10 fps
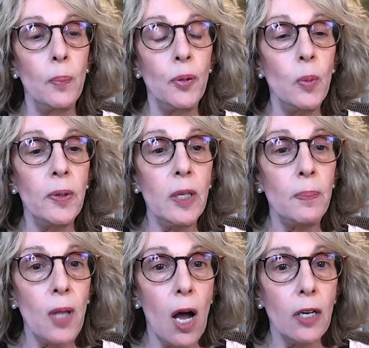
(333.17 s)

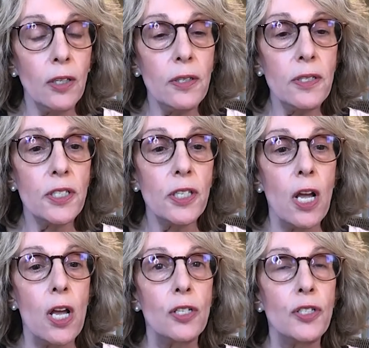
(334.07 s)
puberty blockers
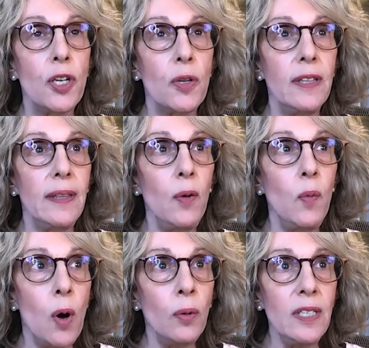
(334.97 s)
so that they
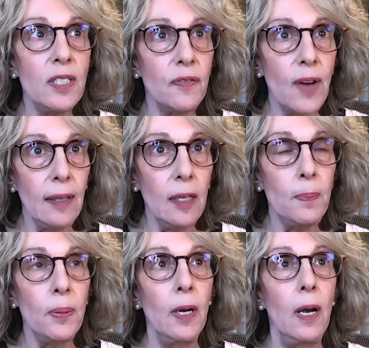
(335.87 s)
won't
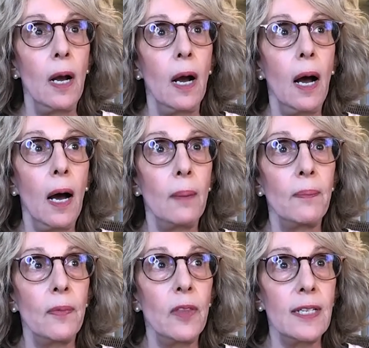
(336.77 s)
develop
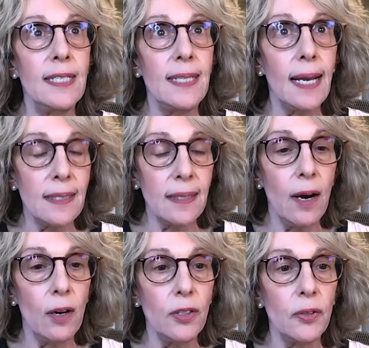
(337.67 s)
the sex
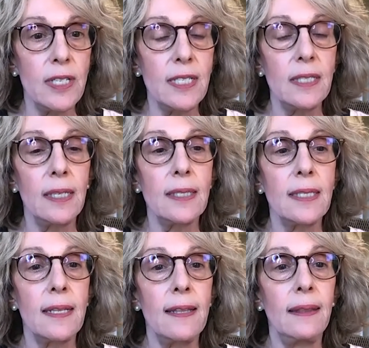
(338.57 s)

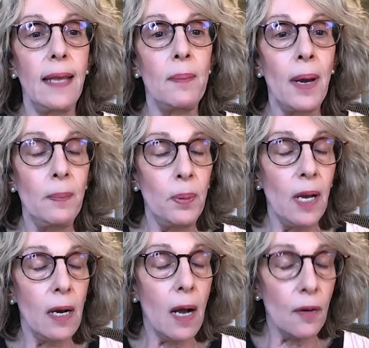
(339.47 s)
characteristics that they might be
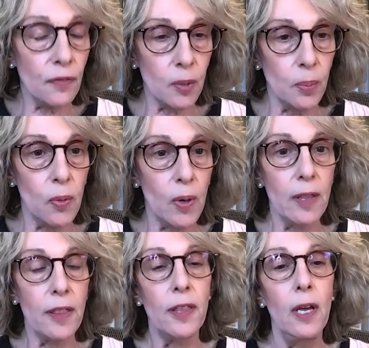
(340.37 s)
uncomfortable
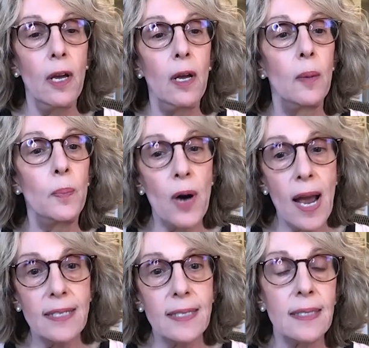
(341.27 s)
with,
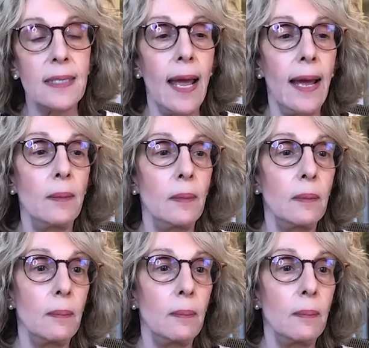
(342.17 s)
breasts and